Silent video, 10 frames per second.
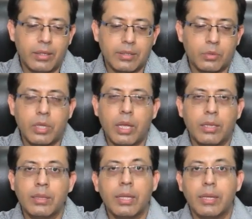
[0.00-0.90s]
So, uske
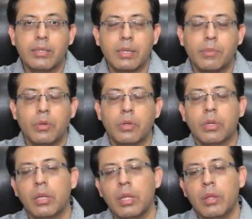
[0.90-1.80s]
andar hain sab log.
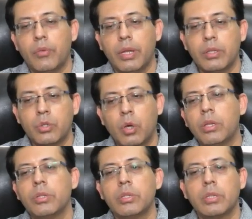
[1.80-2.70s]
Whereas
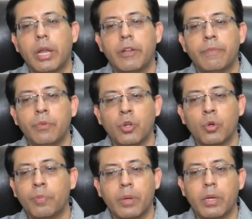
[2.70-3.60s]
college is kind of more
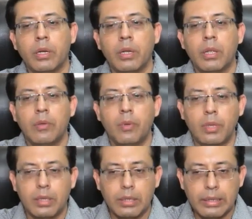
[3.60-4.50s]
open
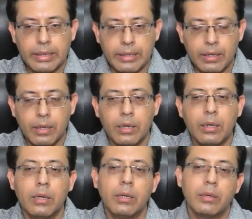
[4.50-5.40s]
with
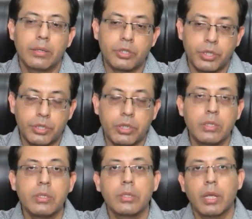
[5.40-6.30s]
little
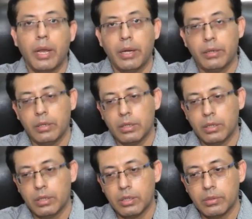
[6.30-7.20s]
restrictions and
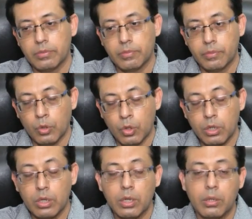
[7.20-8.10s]

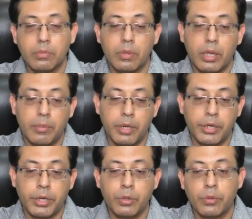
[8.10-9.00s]
more
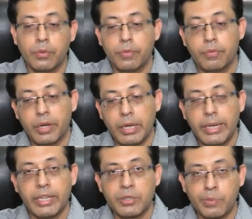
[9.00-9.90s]
ability to
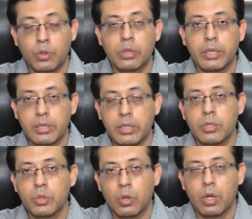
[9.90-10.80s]
freely explore things and
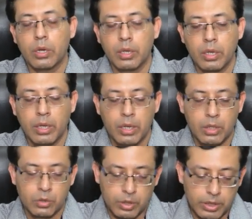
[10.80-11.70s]
so on.
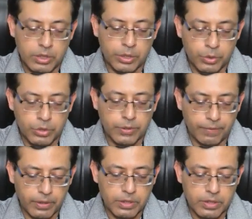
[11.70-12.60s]
So there's a huge
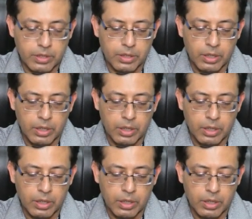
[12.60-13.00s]
difference.